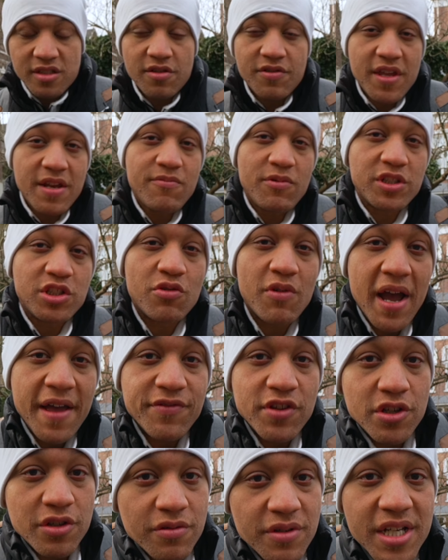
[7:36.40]
So then what you'll
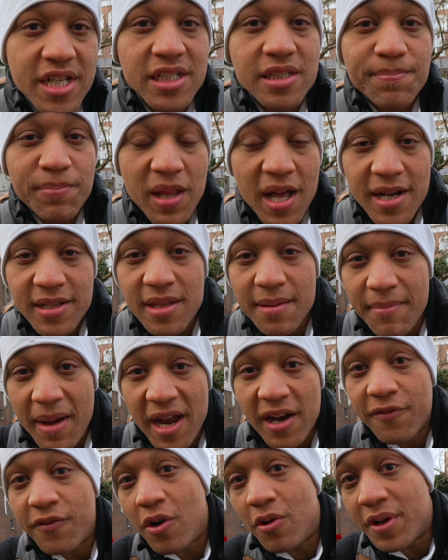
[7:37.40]
have to do is plug the
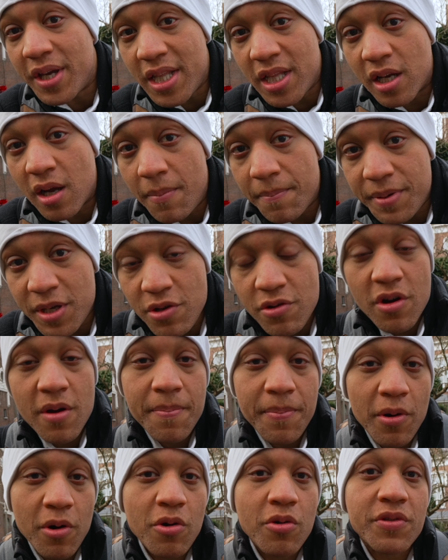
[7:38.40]
microphone in the computer,
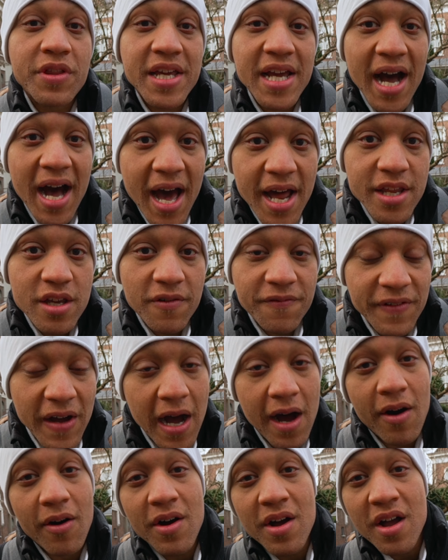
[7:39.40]
pull the audio
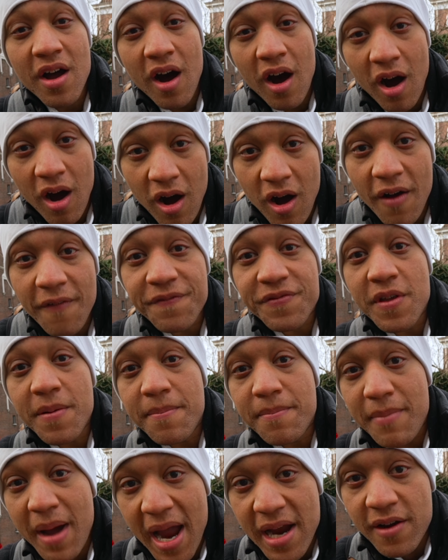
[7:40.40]
file off the
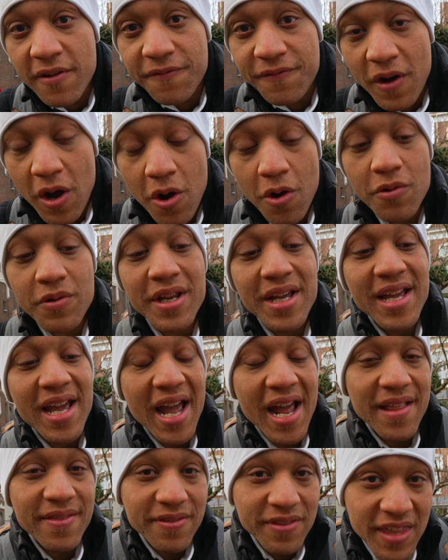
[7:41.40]
microphone,
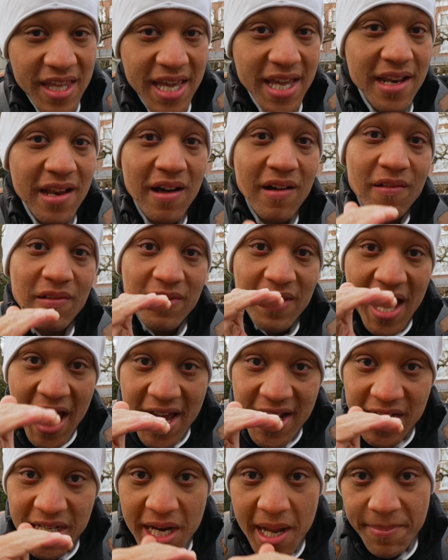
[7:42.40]
and then
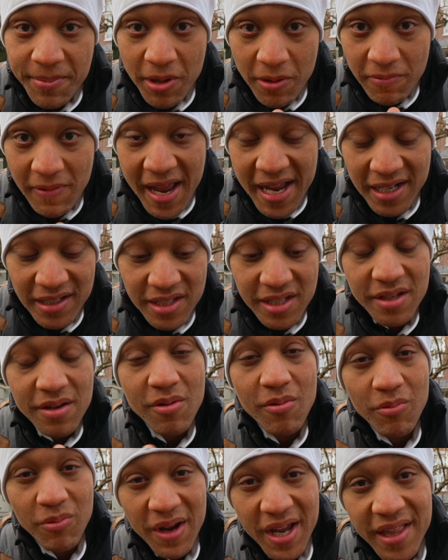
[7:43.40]
line it up correctly
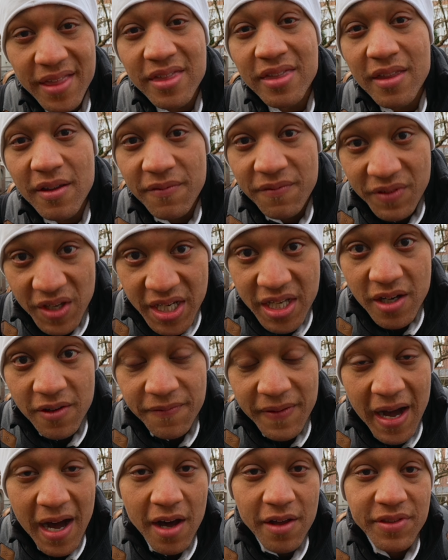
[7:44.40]
with the video
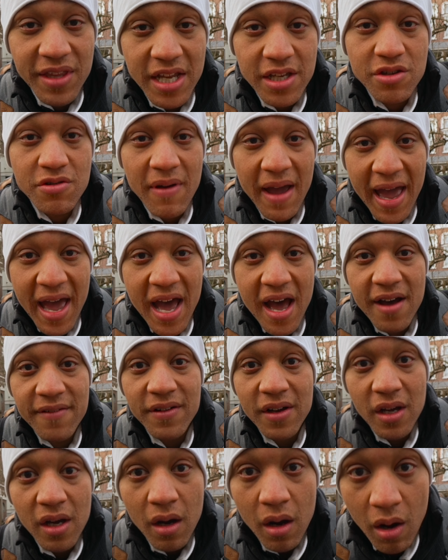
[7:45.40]
file that you have
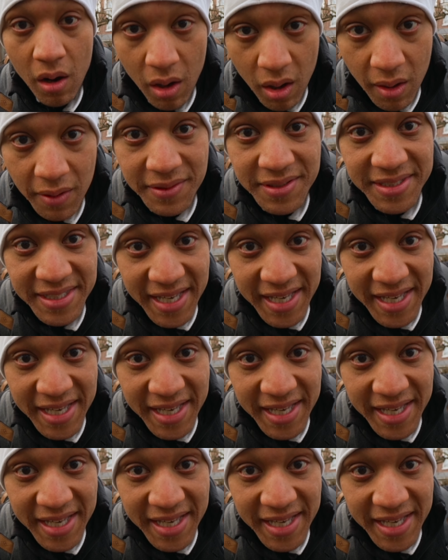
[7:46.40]
on